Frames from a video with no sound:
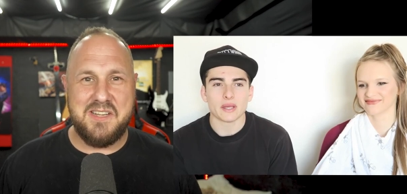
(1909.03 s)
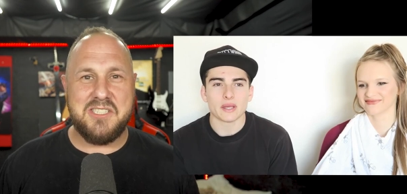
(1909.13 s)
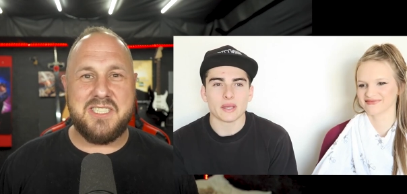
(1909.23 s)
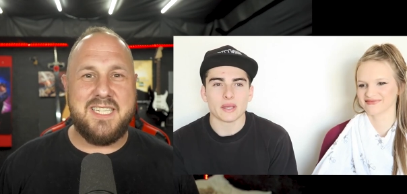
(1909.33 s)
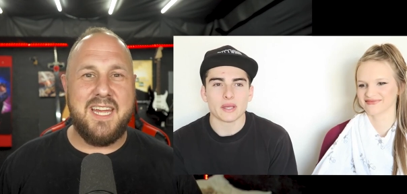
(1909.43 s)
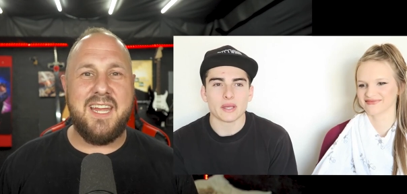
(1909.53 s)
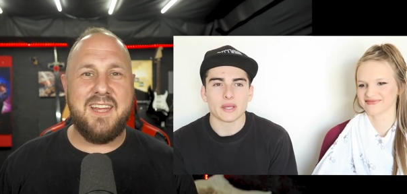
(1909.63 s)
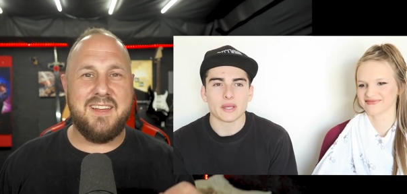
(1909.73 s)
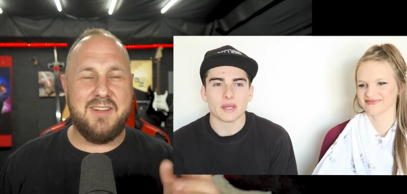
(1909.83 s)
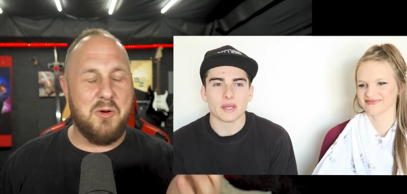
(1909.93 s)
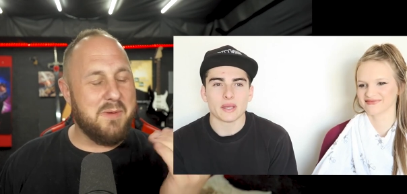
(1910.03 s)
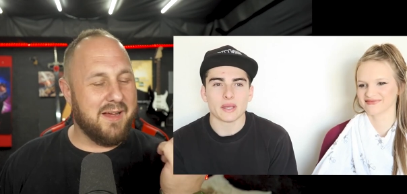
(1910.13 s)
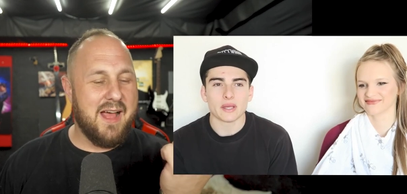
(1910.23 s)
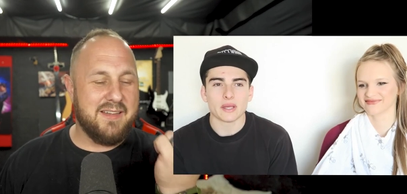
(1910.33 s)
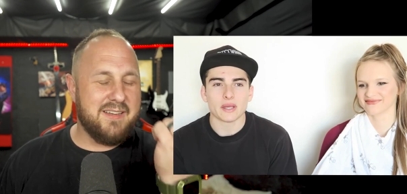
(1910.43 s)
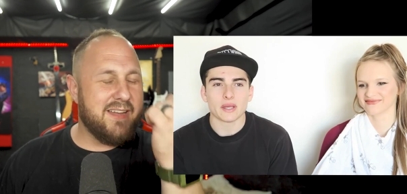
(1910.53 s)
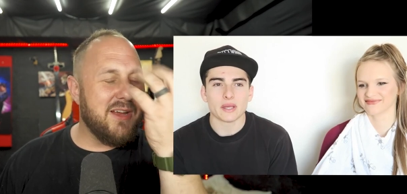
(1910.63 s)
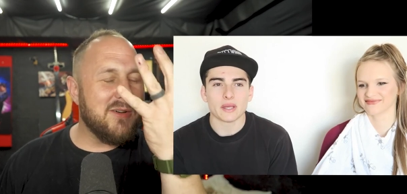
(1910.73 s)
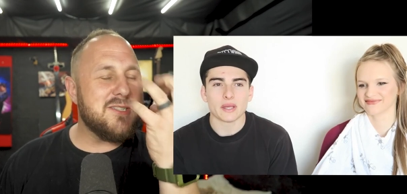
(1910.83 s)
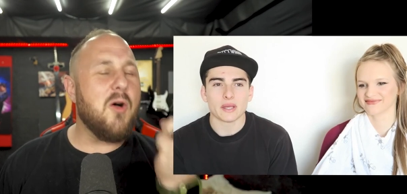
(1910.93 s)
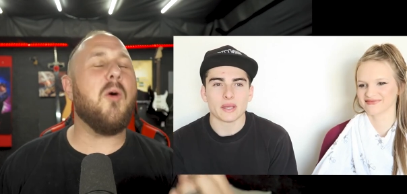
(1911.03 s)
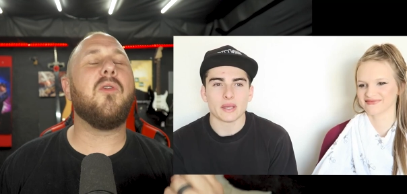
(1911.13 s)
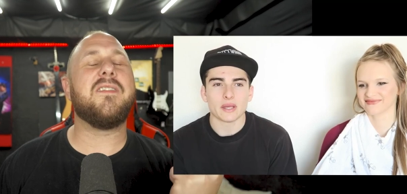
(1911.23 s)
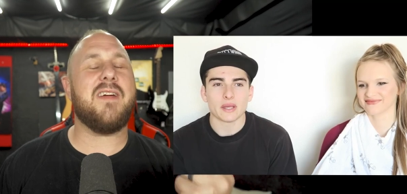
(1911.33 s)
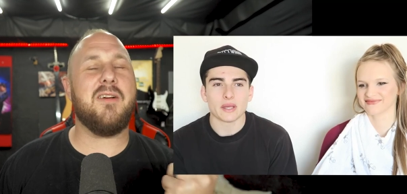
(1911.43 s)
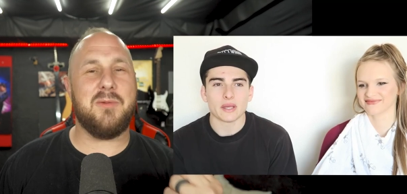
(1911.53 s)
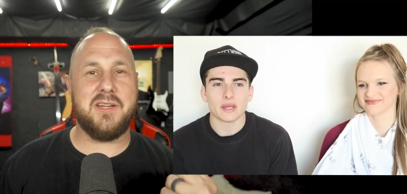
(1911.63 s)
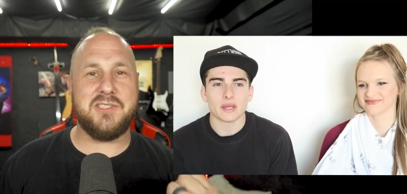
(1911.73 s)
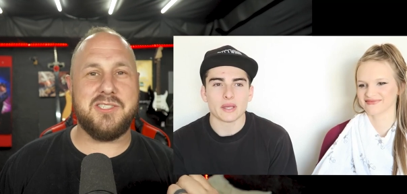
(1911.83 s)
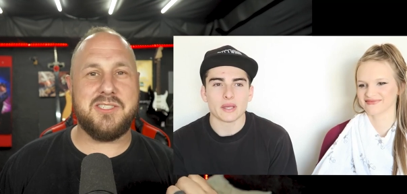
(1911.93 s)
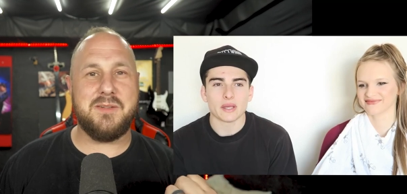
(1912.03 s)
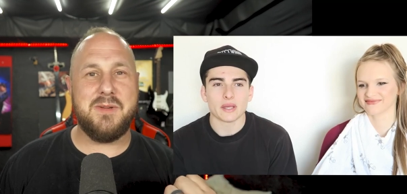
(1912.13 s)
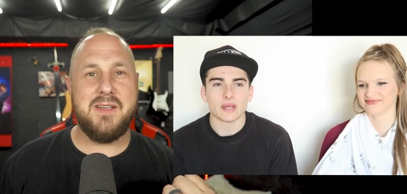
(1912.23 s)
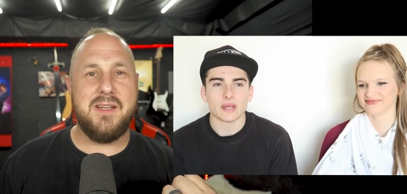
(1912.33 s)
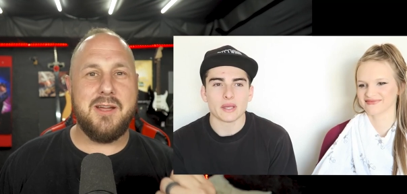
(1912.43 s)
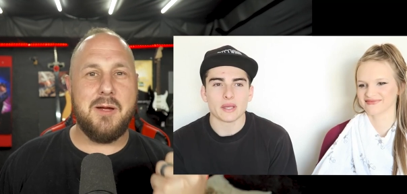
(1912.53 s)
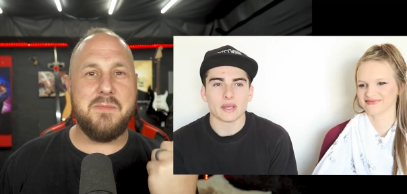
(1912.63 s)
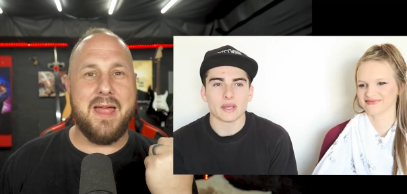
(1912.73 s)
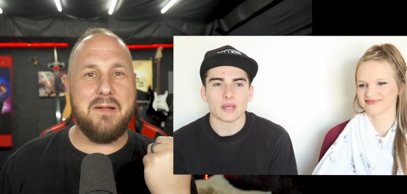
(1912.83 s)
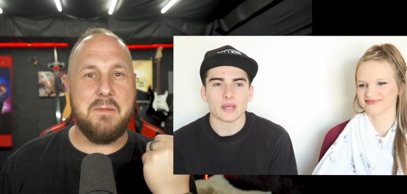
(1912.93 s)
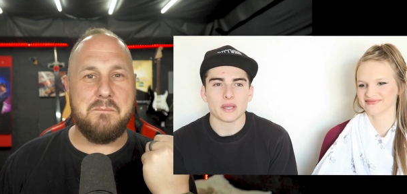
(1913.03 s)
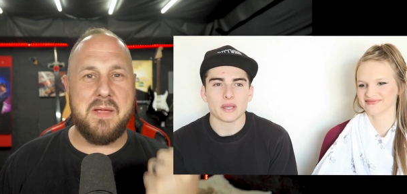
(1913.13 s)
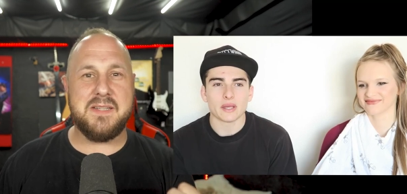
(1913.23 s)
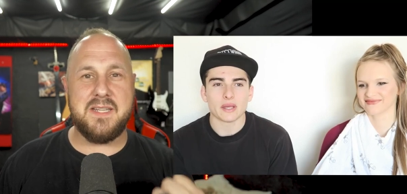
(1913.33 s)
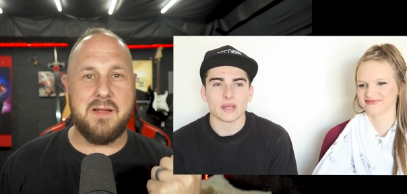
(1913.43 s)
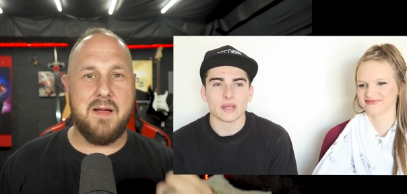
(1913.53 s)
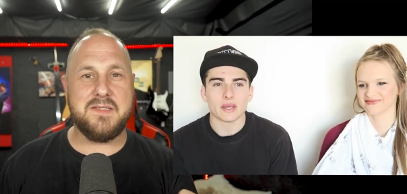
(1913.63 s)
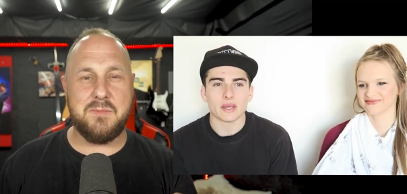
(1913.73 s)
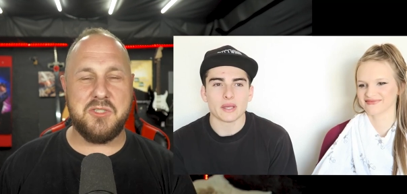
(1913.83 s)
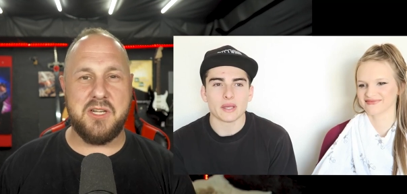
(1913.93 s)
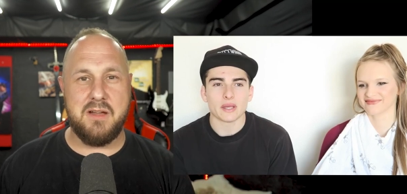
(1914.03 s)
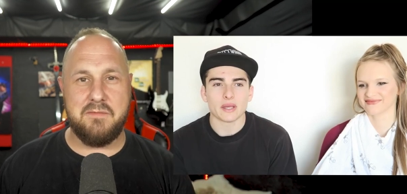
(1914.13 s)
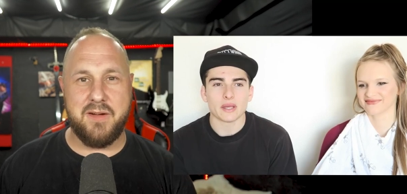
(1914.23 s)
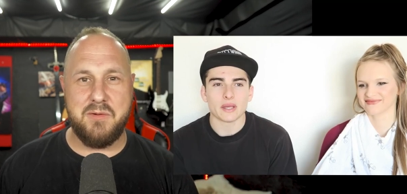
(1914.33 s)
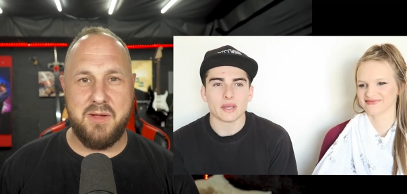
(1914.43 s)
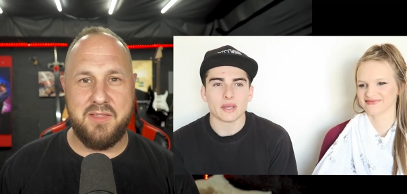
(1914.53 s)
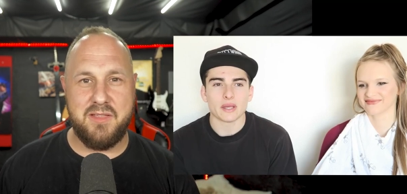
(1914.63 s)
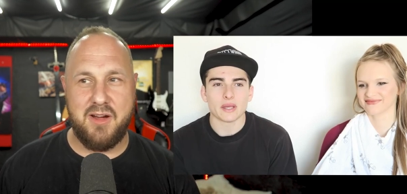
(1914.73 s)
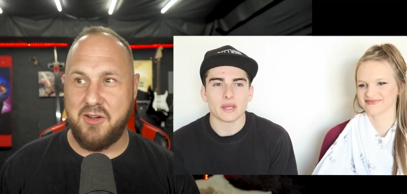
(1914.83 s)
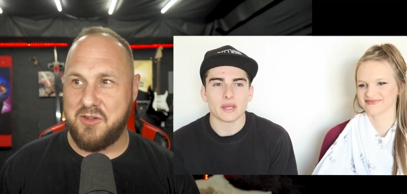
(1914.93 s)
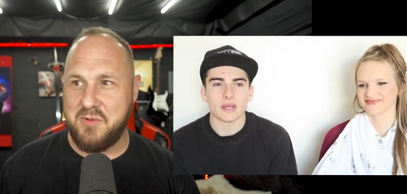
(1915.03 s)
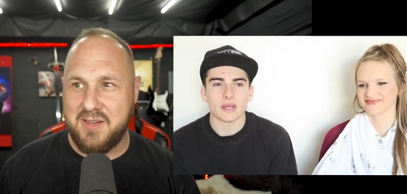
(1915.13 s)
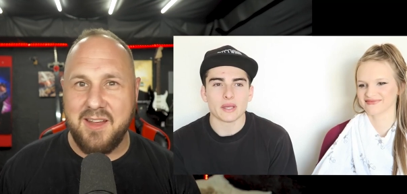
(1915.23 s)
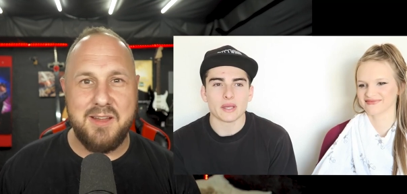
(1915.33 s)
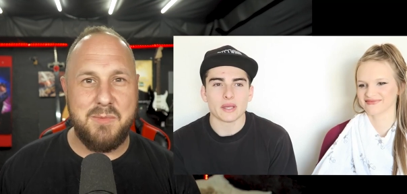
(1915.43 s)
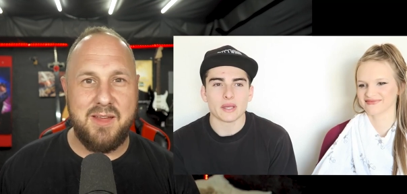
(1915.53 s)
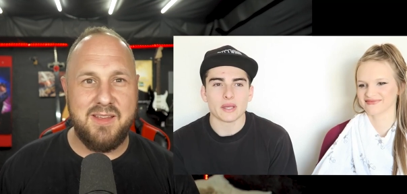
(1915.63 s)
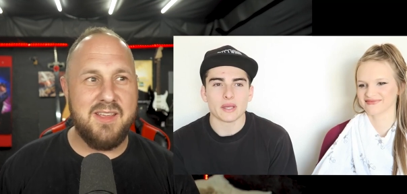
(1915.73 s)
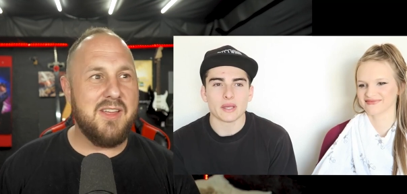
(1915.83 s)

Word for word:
Speaker 1: She, oh my God, did Kyra's whole entire relationship come down to pissing off someone she got in a fight with? Are you kidding me?